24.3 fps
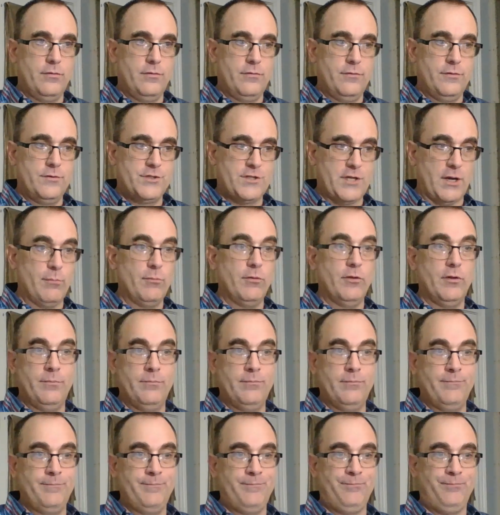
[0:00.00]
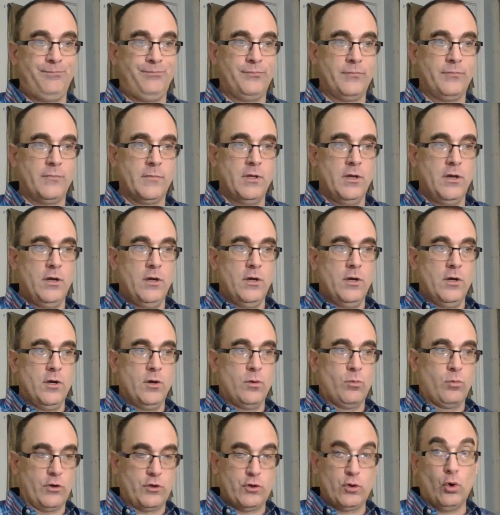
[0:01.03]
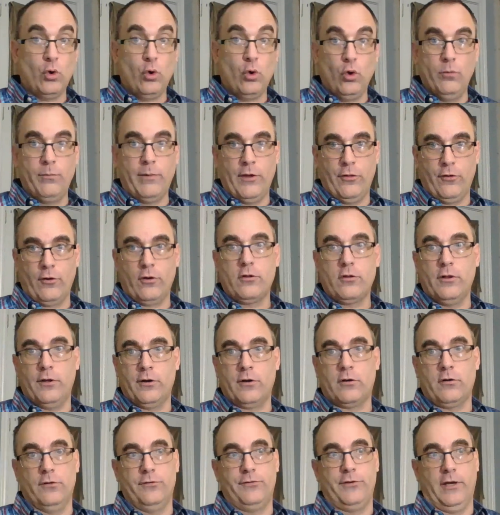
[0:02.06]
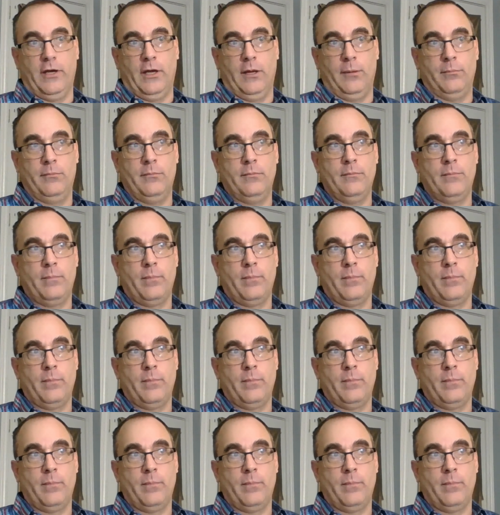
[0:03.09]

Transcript: Some of them were told by their clinical team,